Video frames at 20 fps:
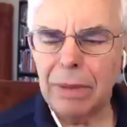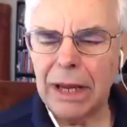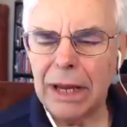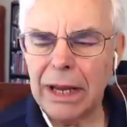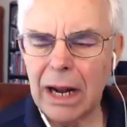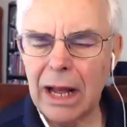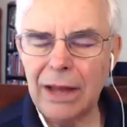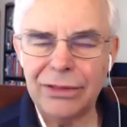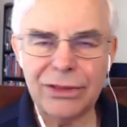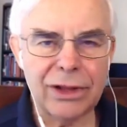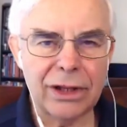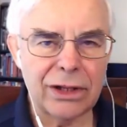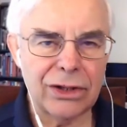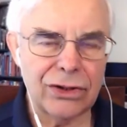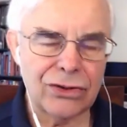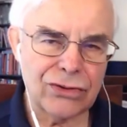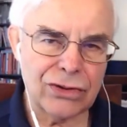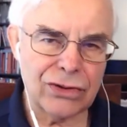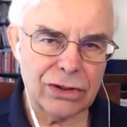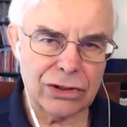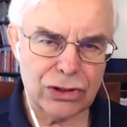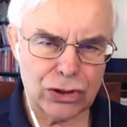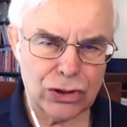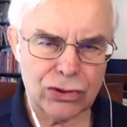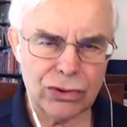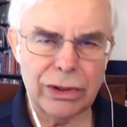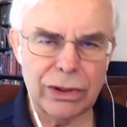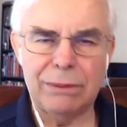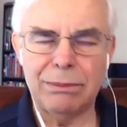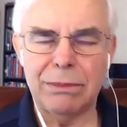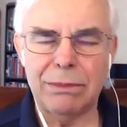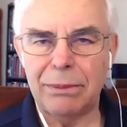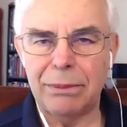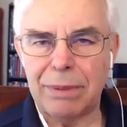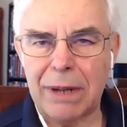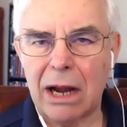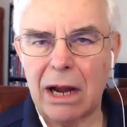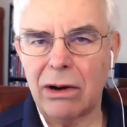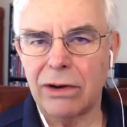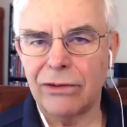I think it's extremely
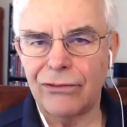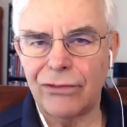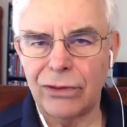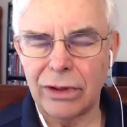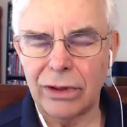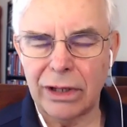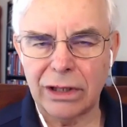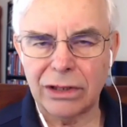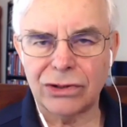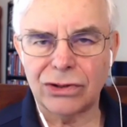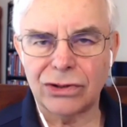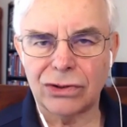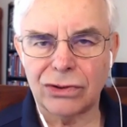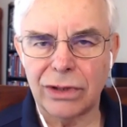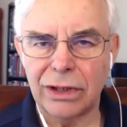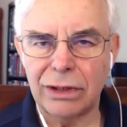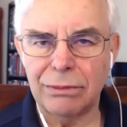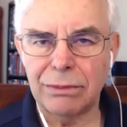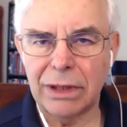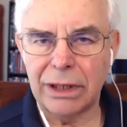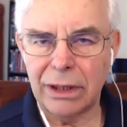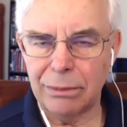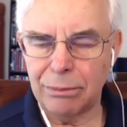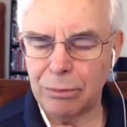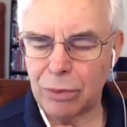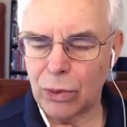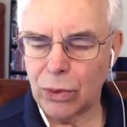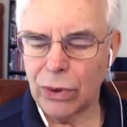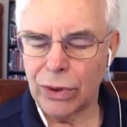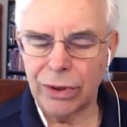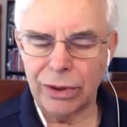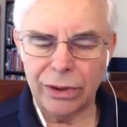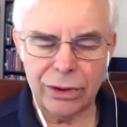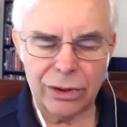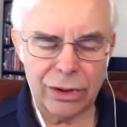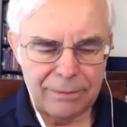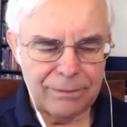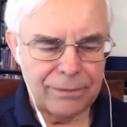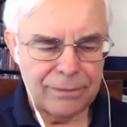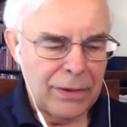powerful and extremely important.
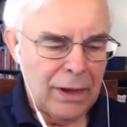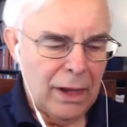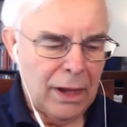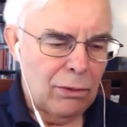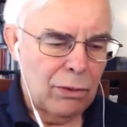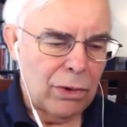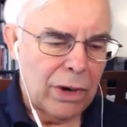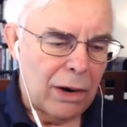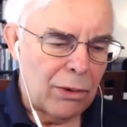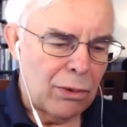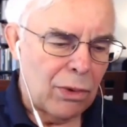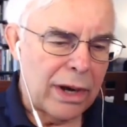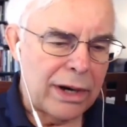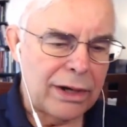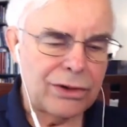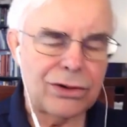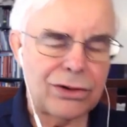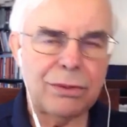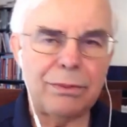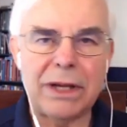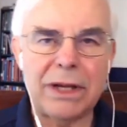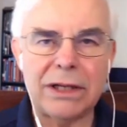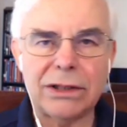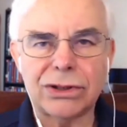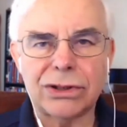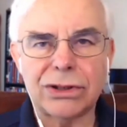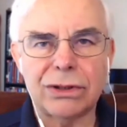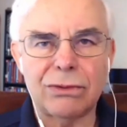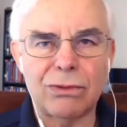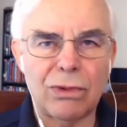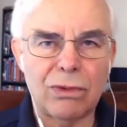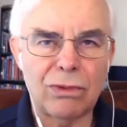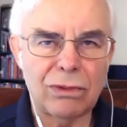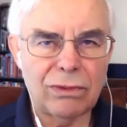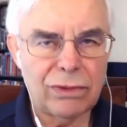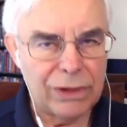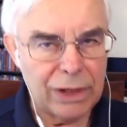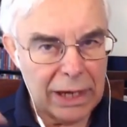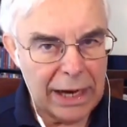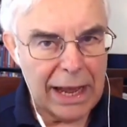What I wanted to mention
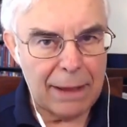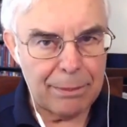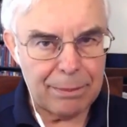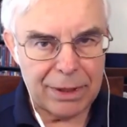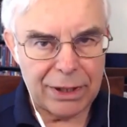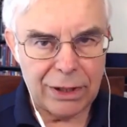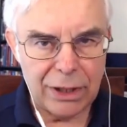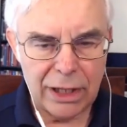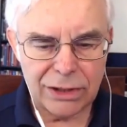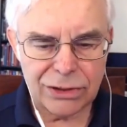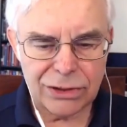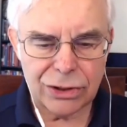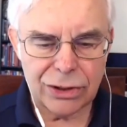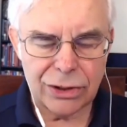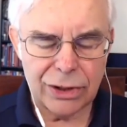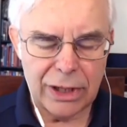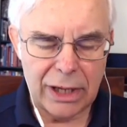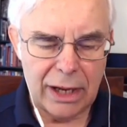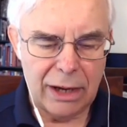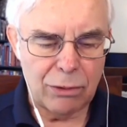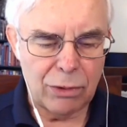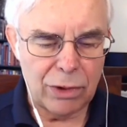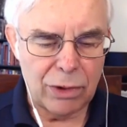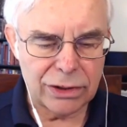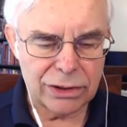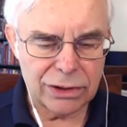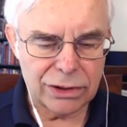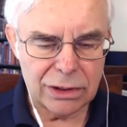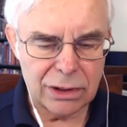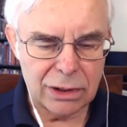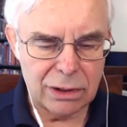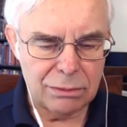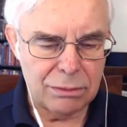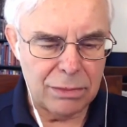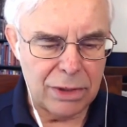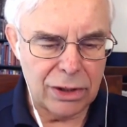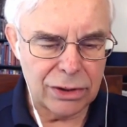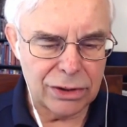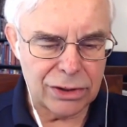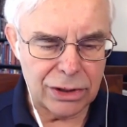that happened yesterday was that
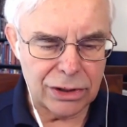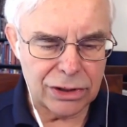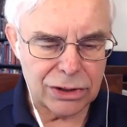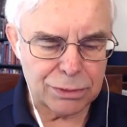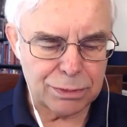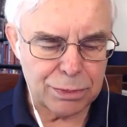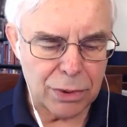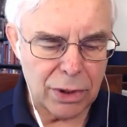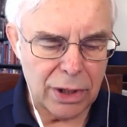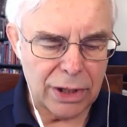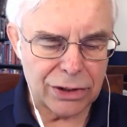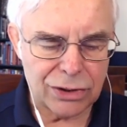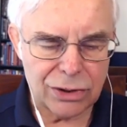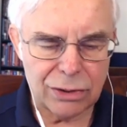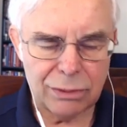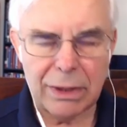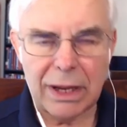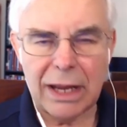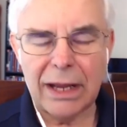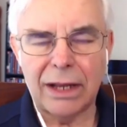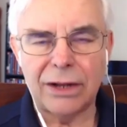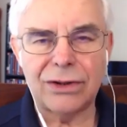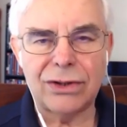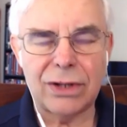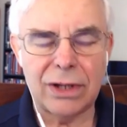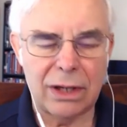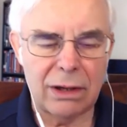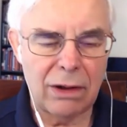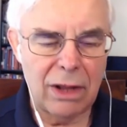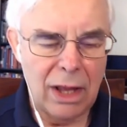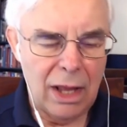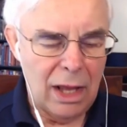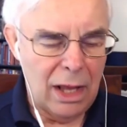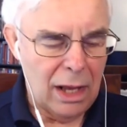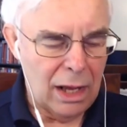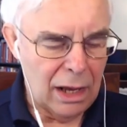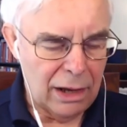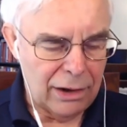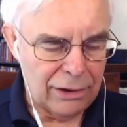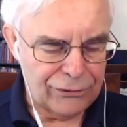Mirtes brought to my attention,
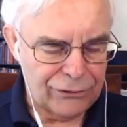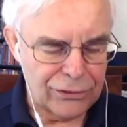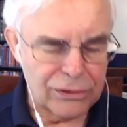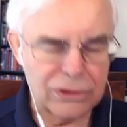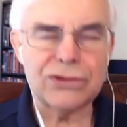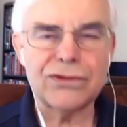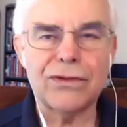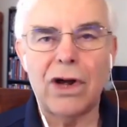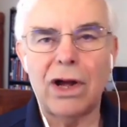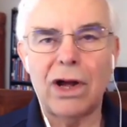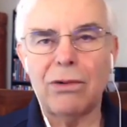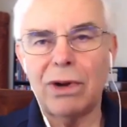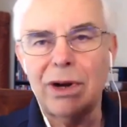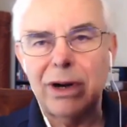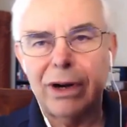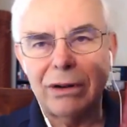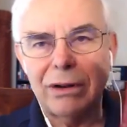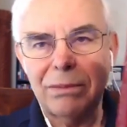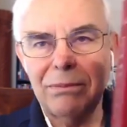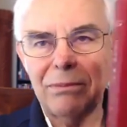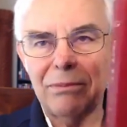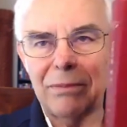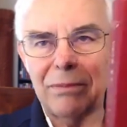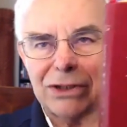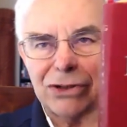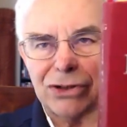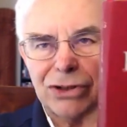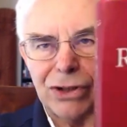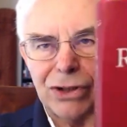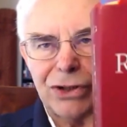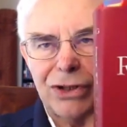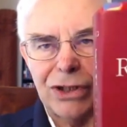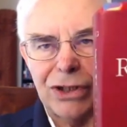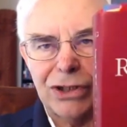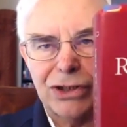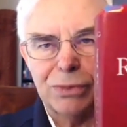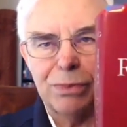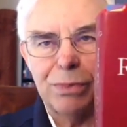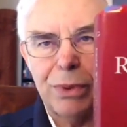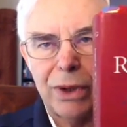uh, first of all, I want to mention
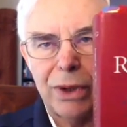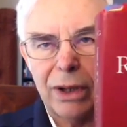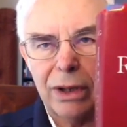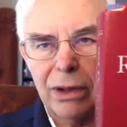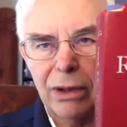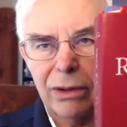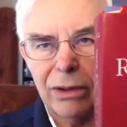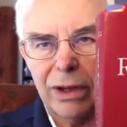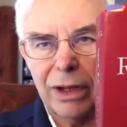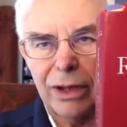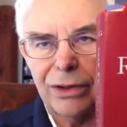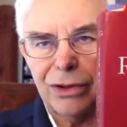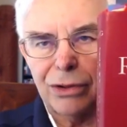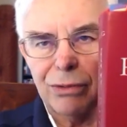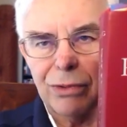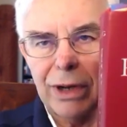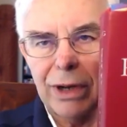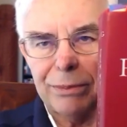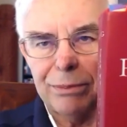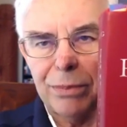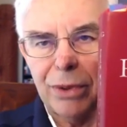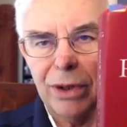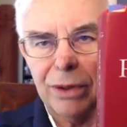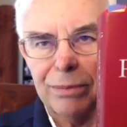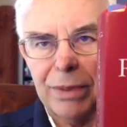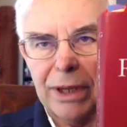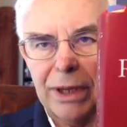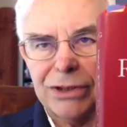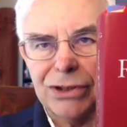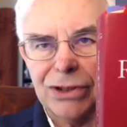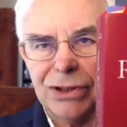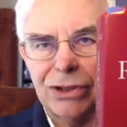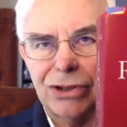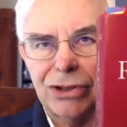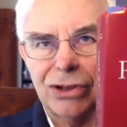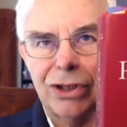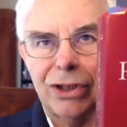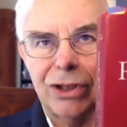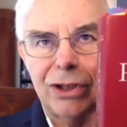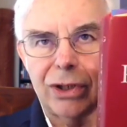this book, okay, The Red Book by C
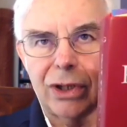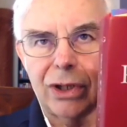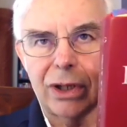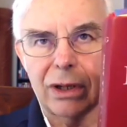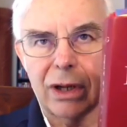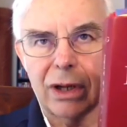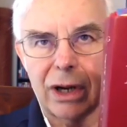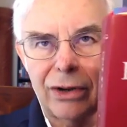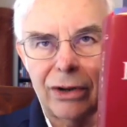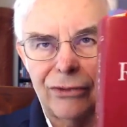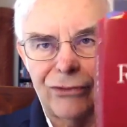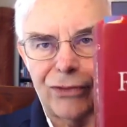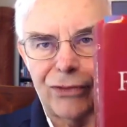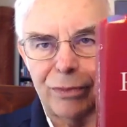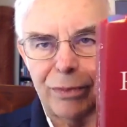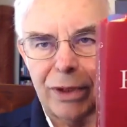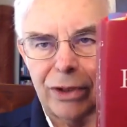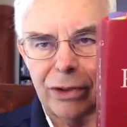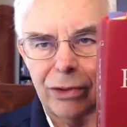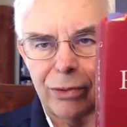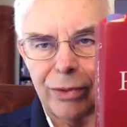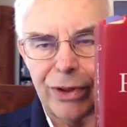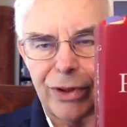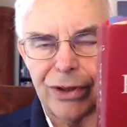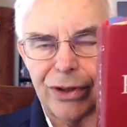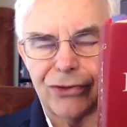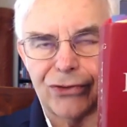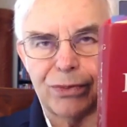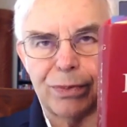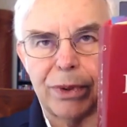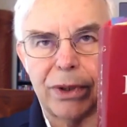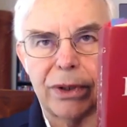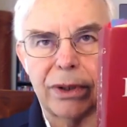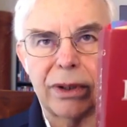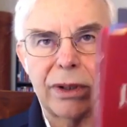G. Jung. Are you familiar with this book?